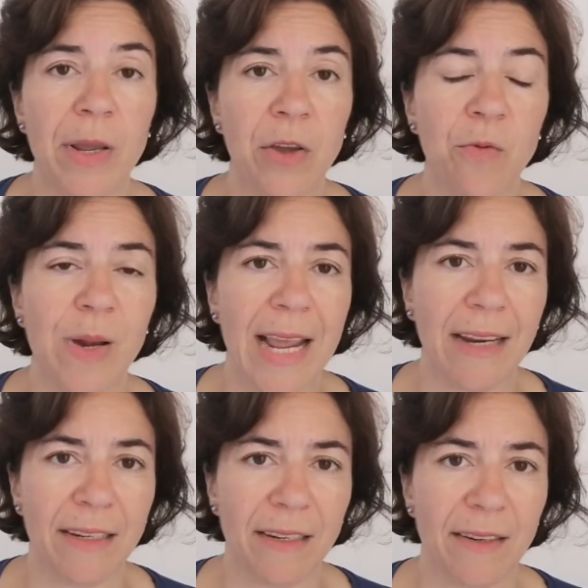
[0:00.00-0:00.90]

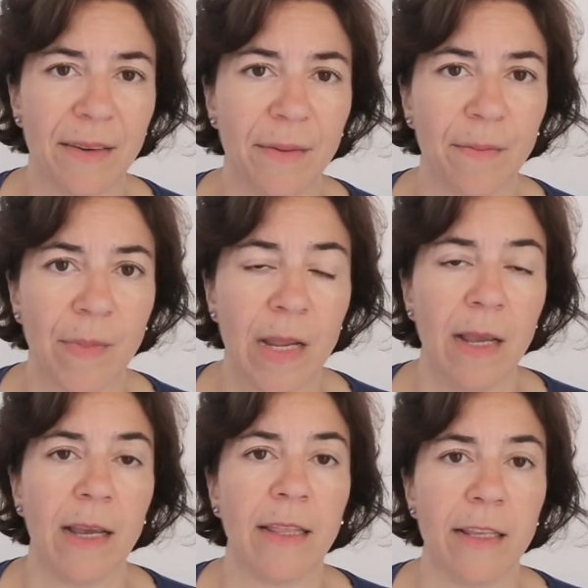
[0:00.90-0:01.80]
humiliated.
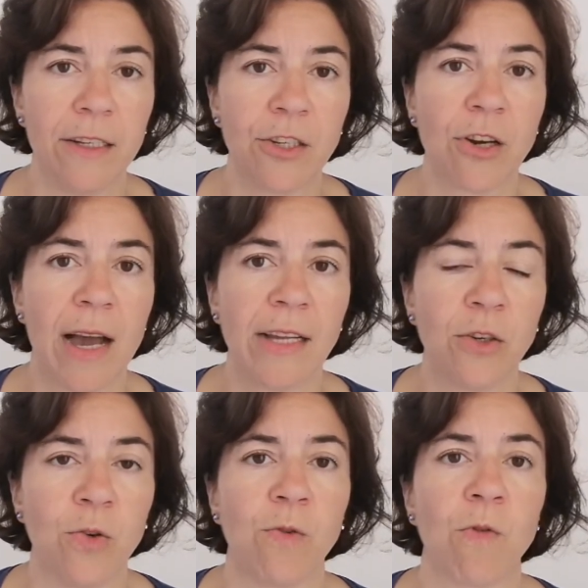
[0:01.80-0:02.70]
And this child
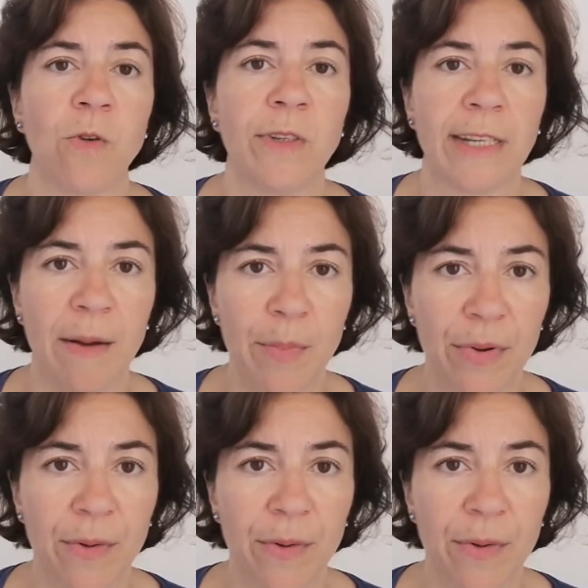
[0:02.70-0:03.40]
who grows up